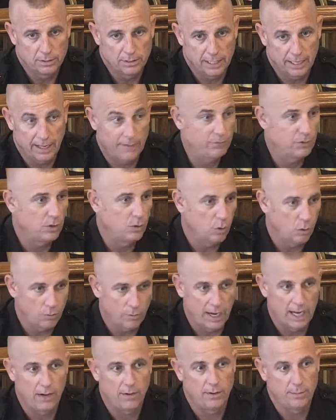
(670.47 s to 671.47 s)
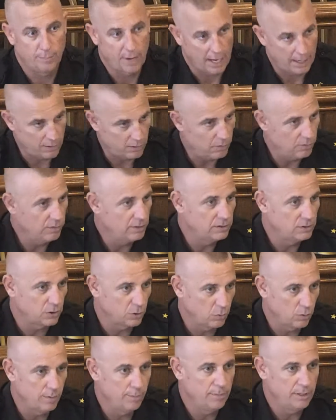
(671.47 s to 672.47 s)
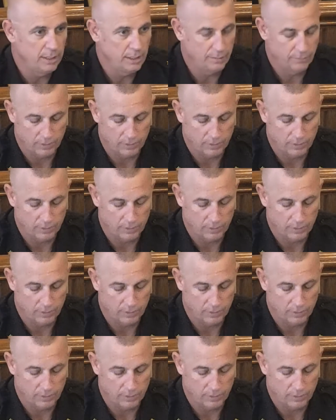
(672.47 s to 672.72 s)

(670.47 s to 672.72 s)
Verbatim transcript: that have to go around and monitor this equipment.